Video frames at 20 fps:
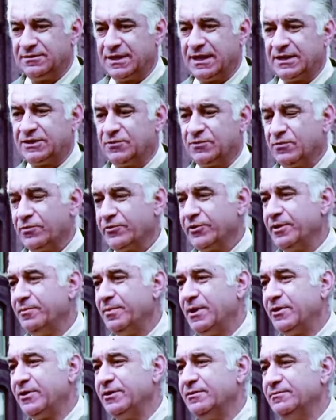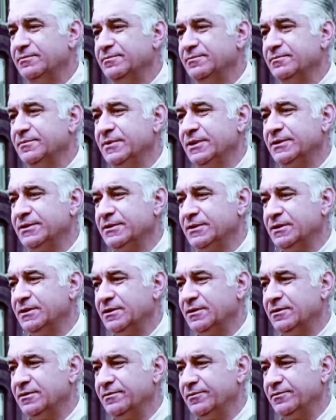not to worry about it,
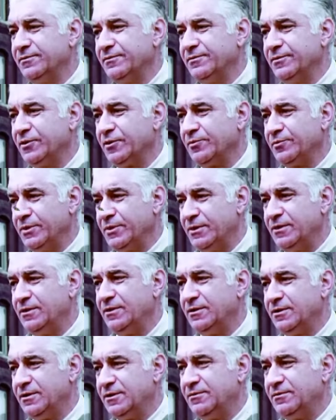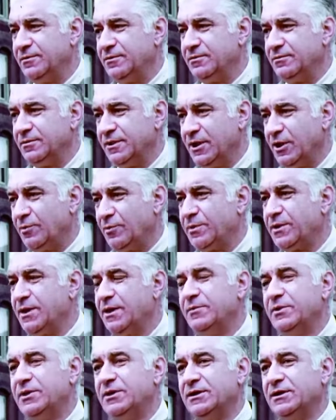that there'll be help
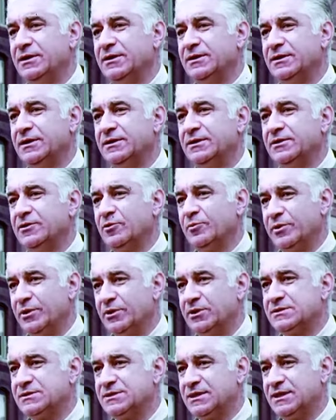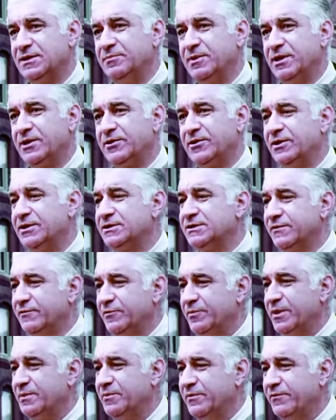coming and that they'll build the city better than it's
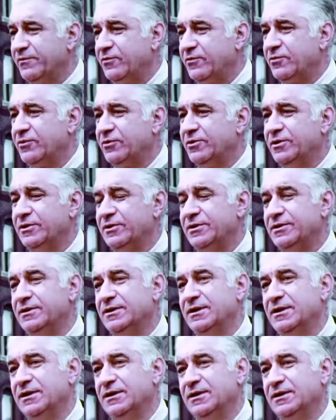ever been before, and